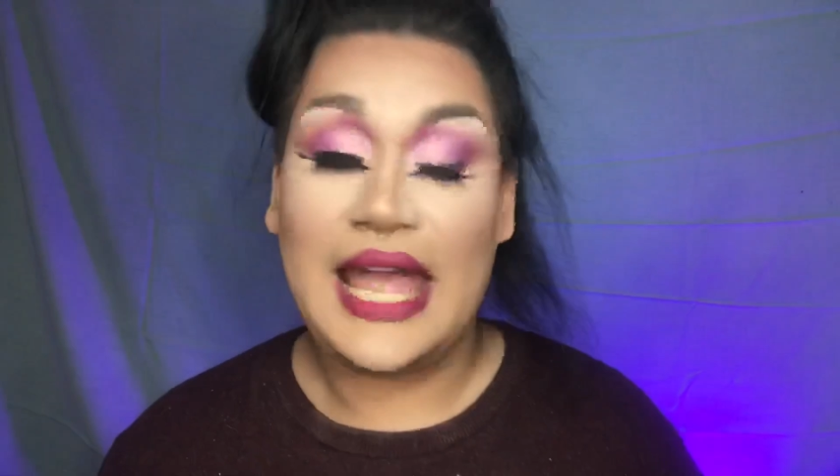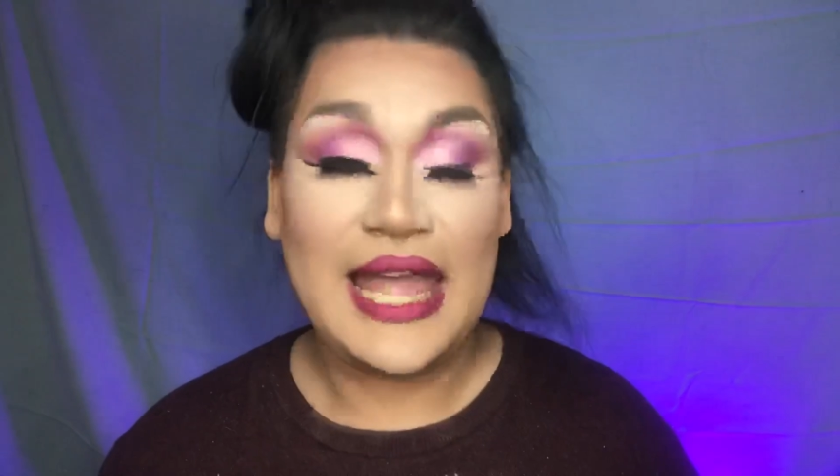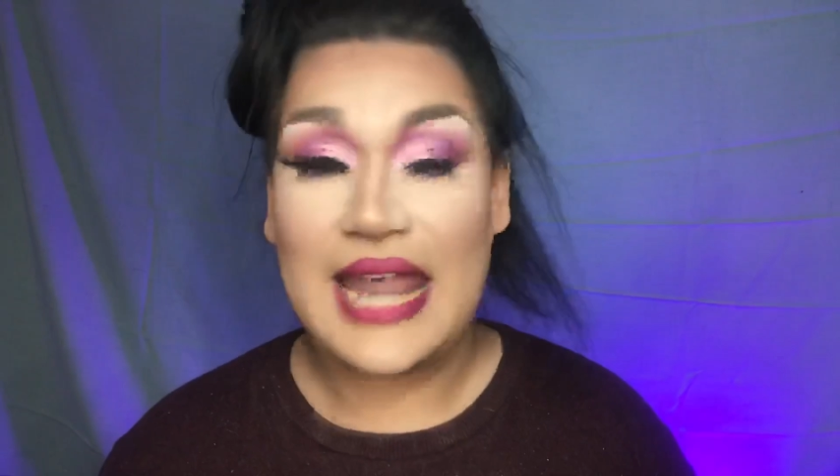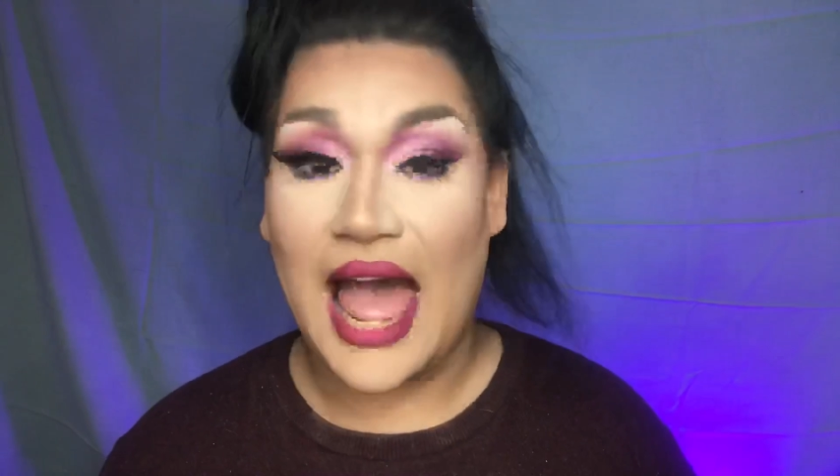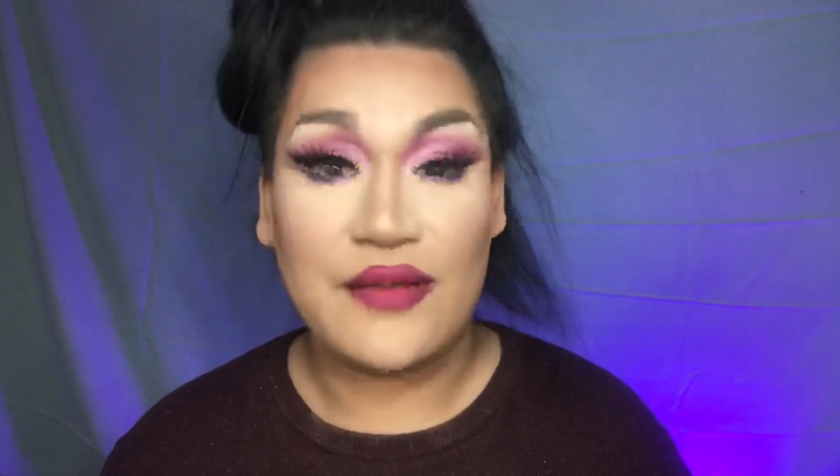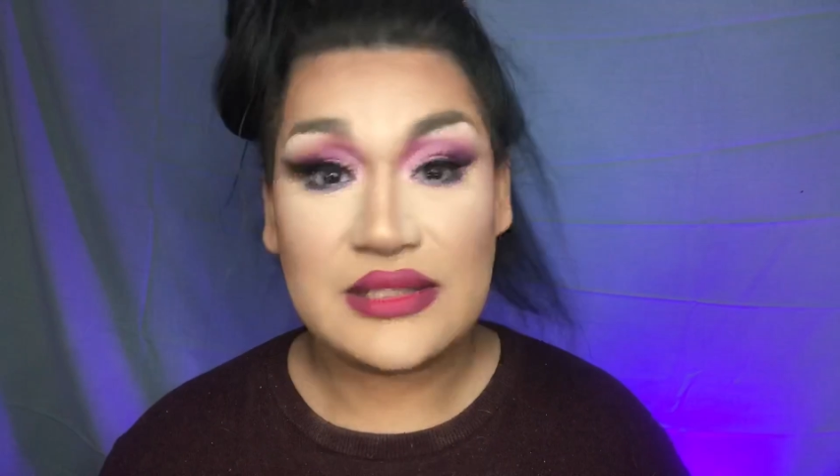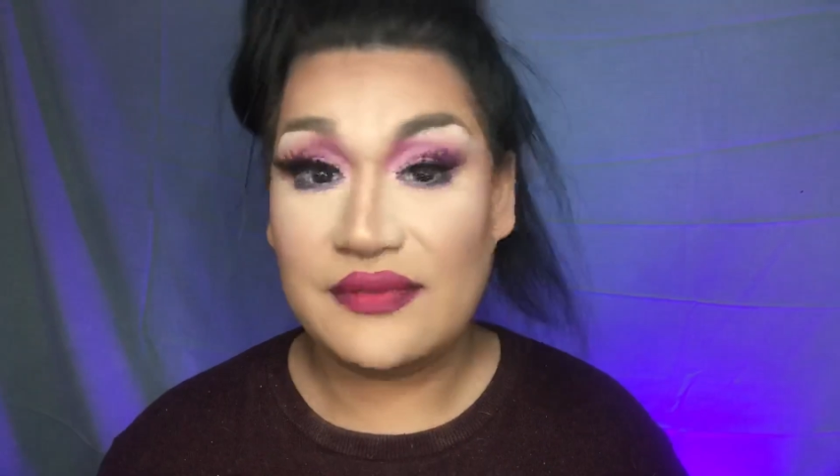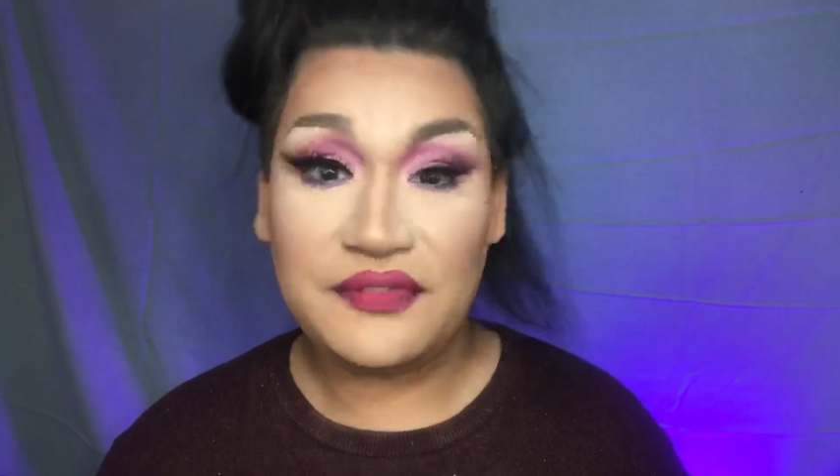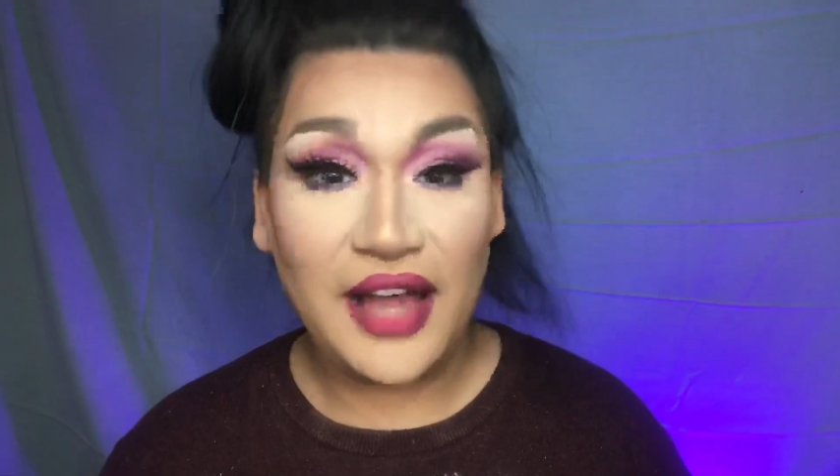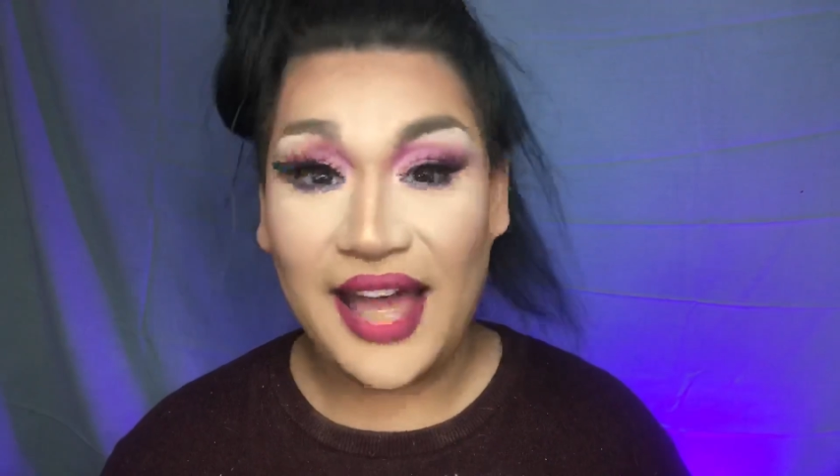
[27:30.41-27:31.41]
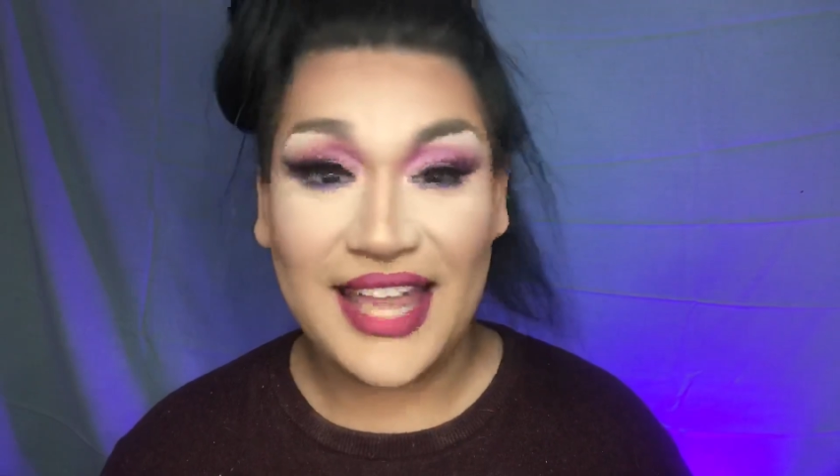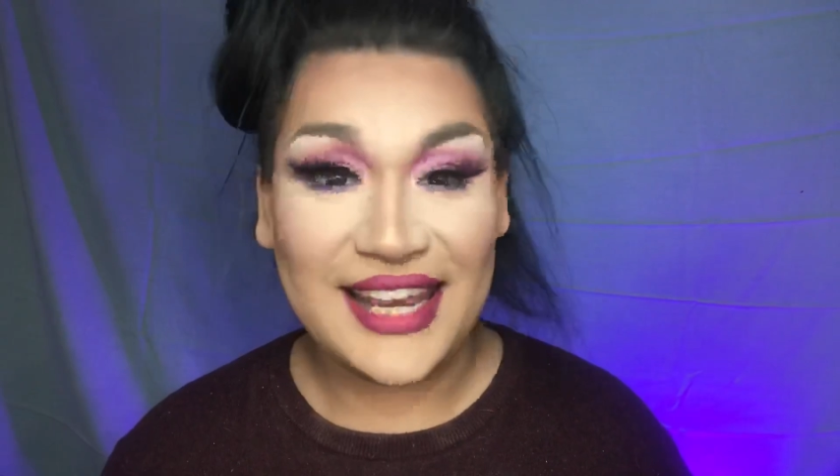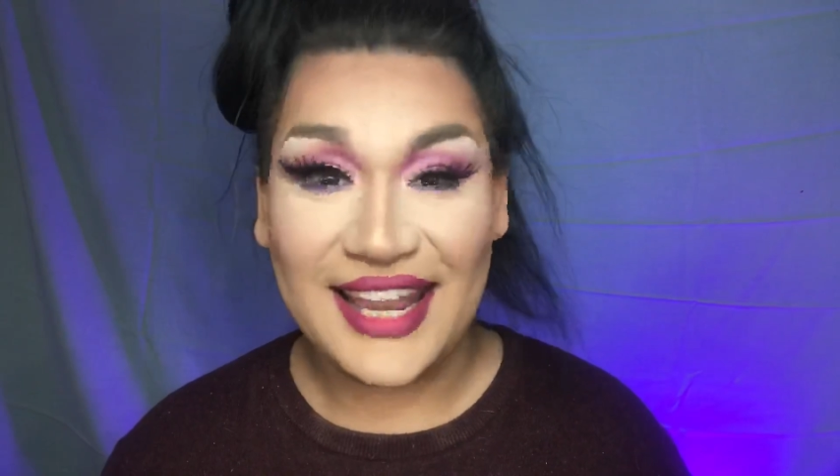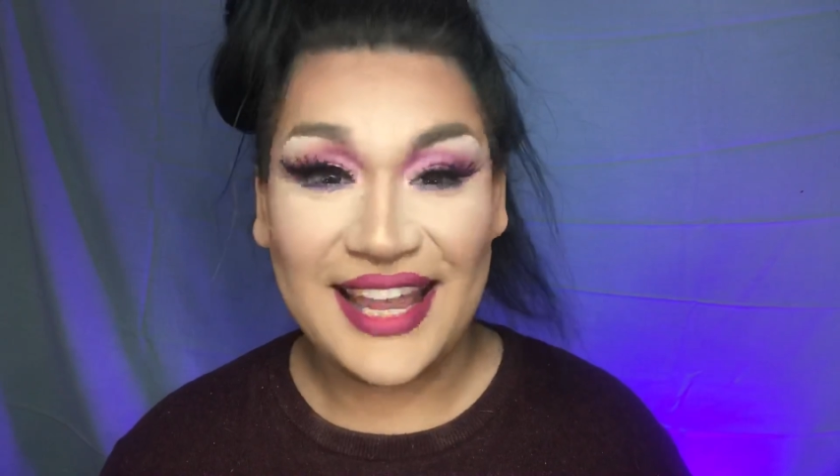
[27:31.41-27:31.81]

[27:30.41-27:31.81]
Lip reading: and have some fun.